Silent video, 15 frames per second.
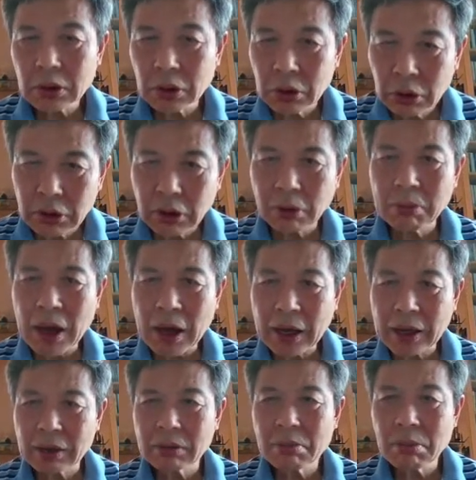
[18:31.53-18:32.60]
good or
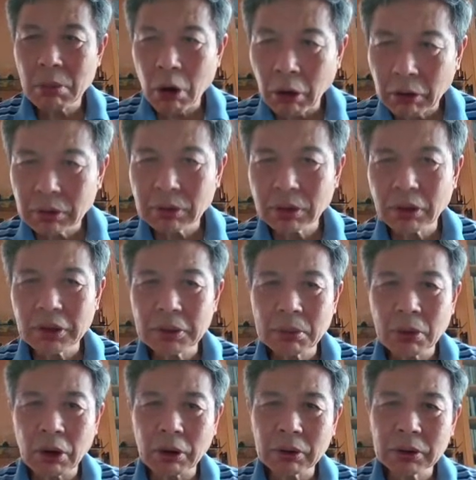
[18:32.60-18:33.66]
bad, moral or
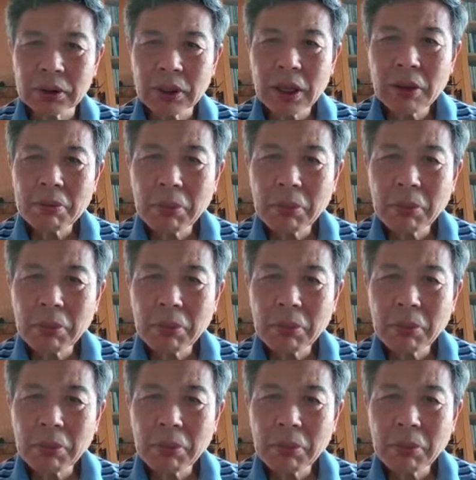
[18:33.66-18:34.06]
immoral,